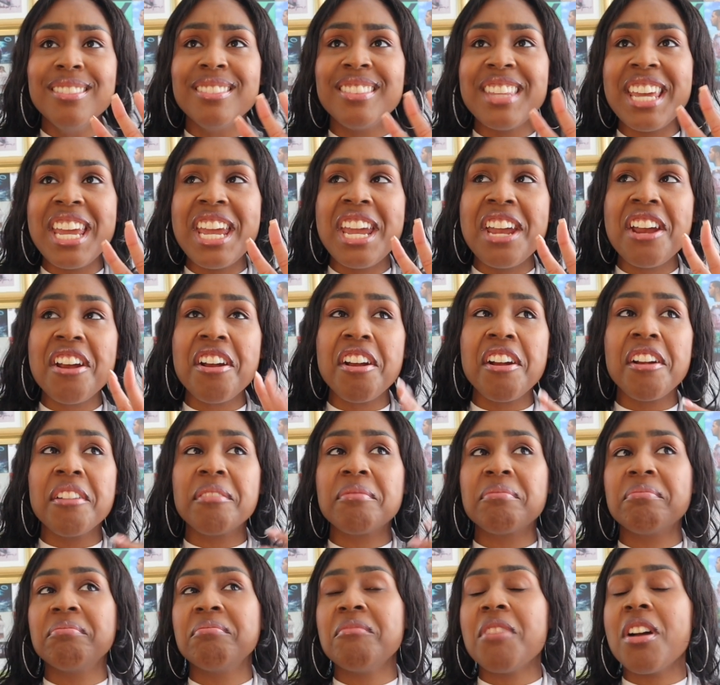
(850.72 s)

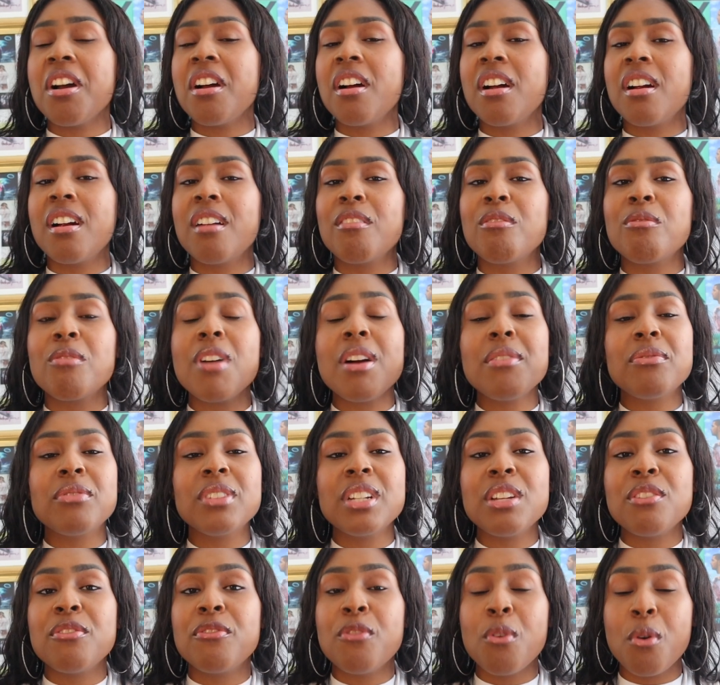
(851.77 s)
There are
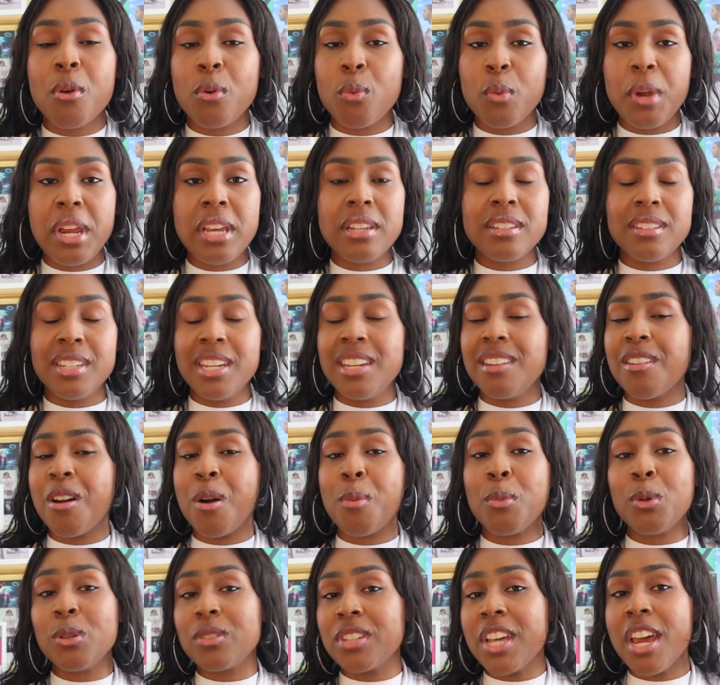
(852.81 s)
roughly 4 weeks in
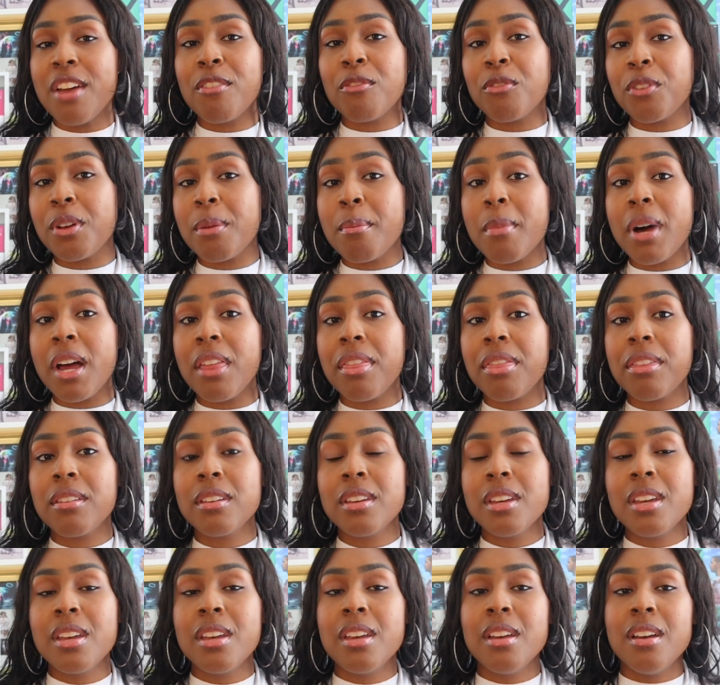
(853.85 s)
almost every month
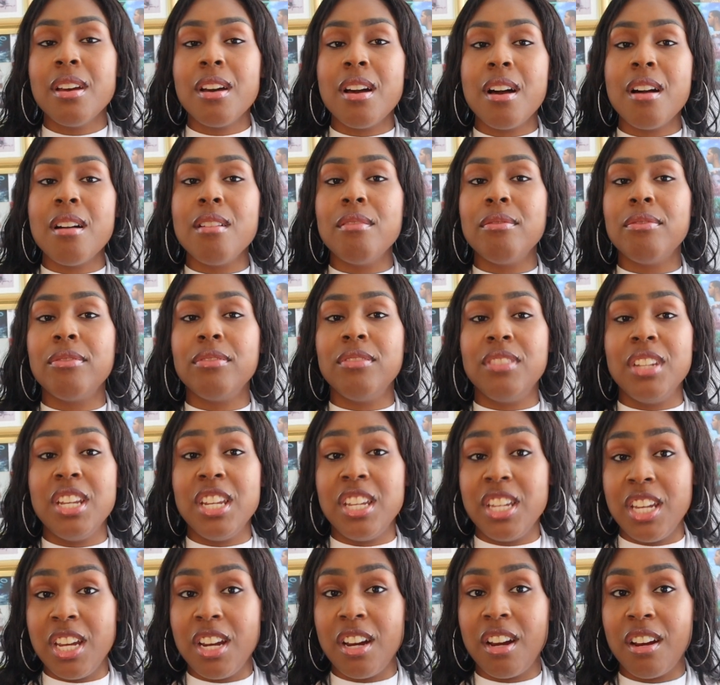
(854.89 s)
of the
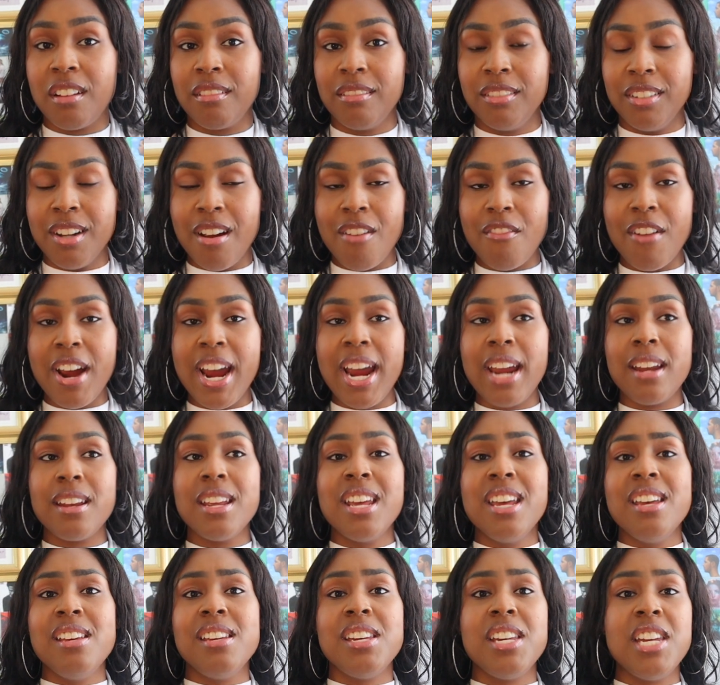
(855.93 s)
year. All right.
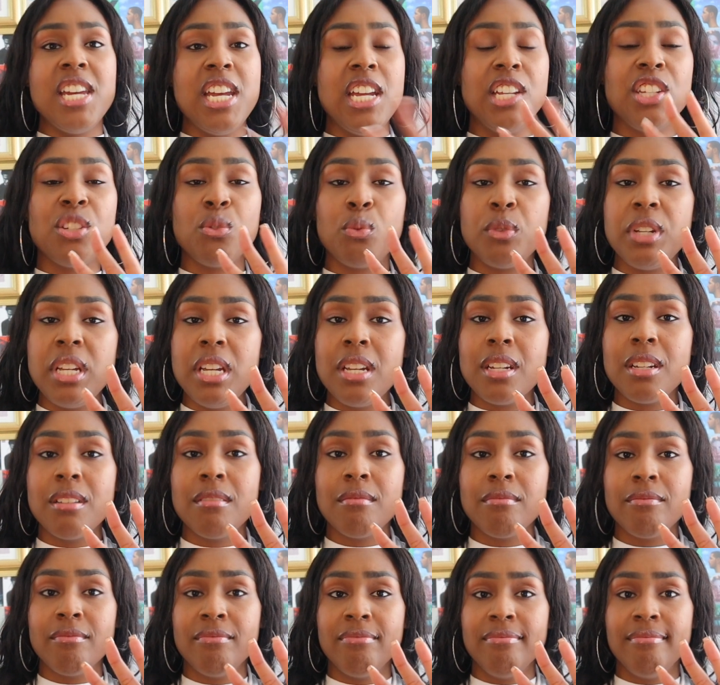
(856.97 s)
Each week,
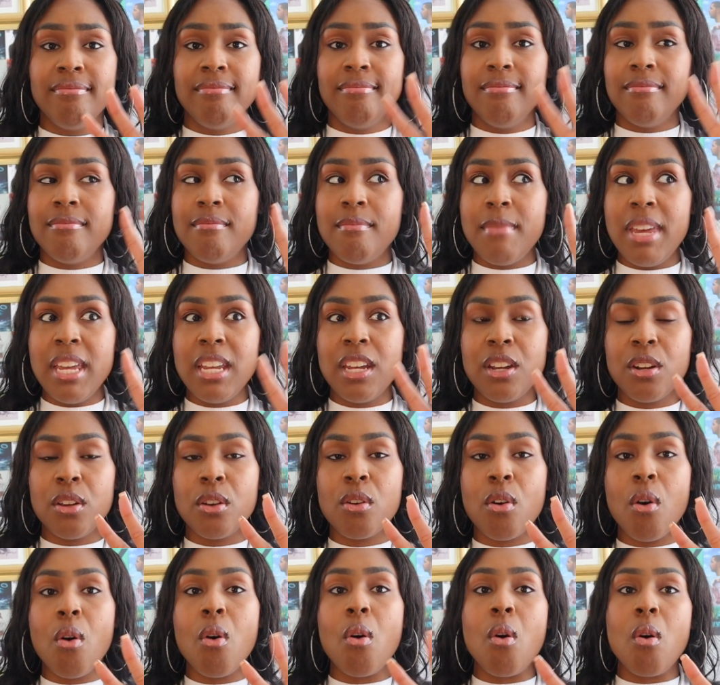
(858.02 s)
make it a
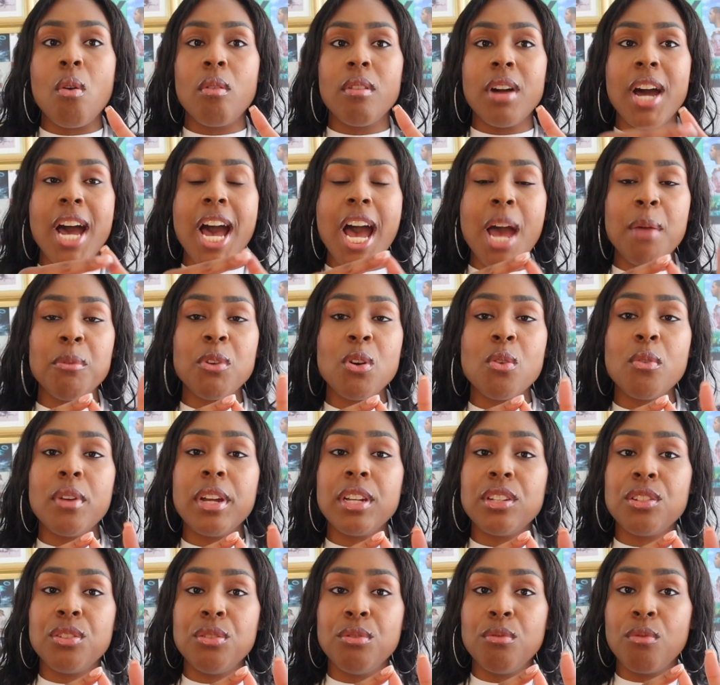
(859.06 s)
goal. I'm
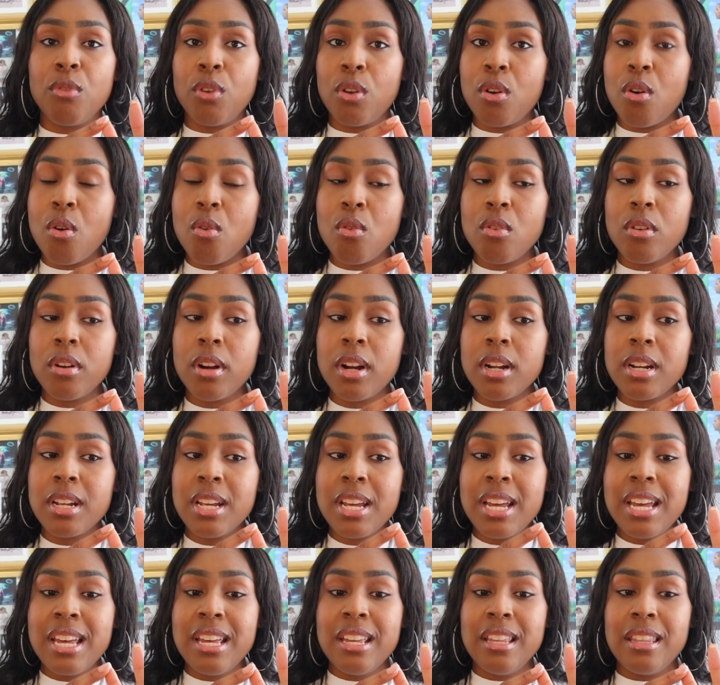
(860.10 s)
going to record
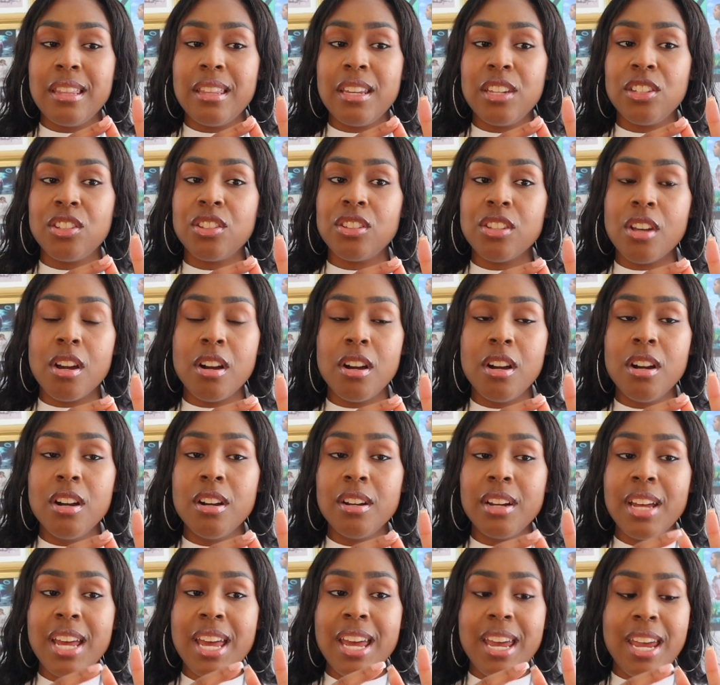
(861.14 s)
this
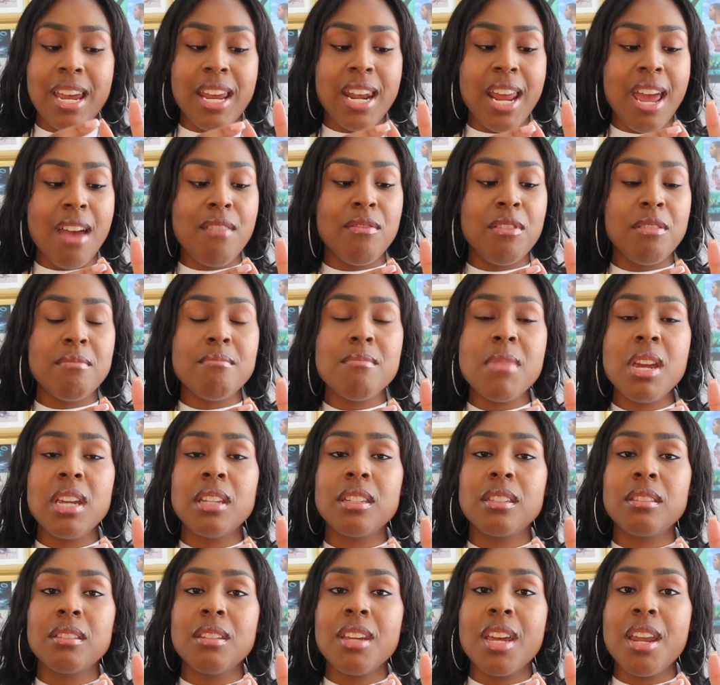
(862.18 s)
song and have it
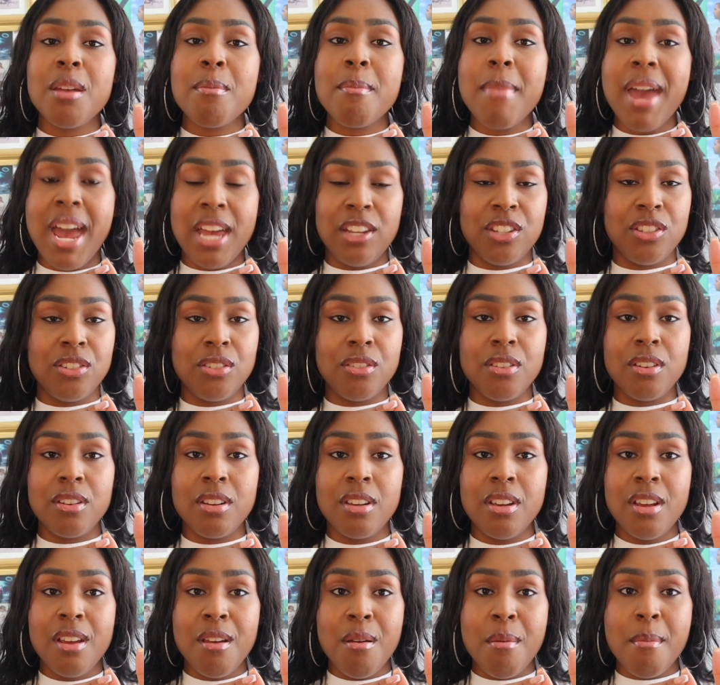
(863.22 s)
mixed and
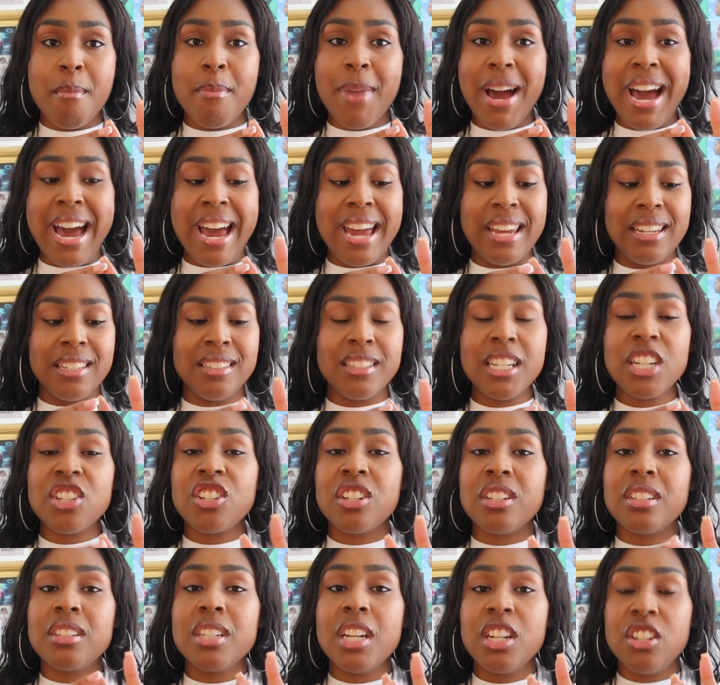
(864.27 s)
mastered by
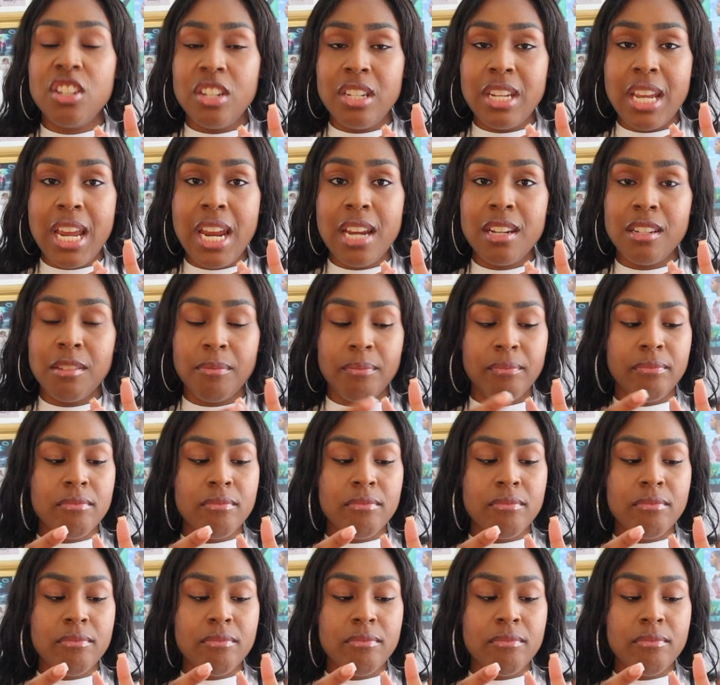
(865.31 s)
such and such date.